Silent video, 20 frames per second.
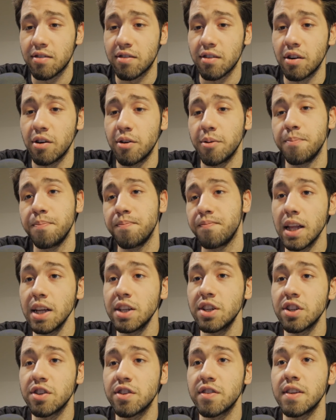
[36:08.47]
So
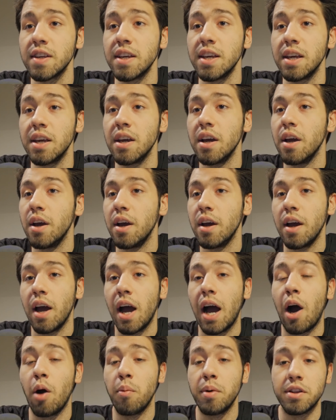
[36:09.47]
let's just see
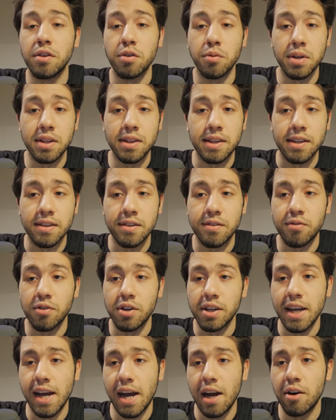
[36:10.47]
how we do with this
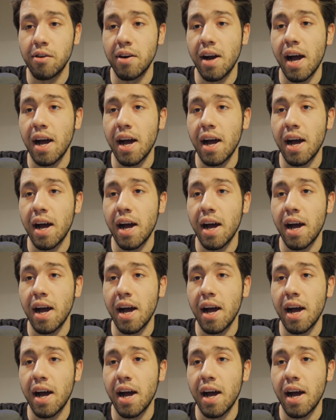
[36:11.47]
for now,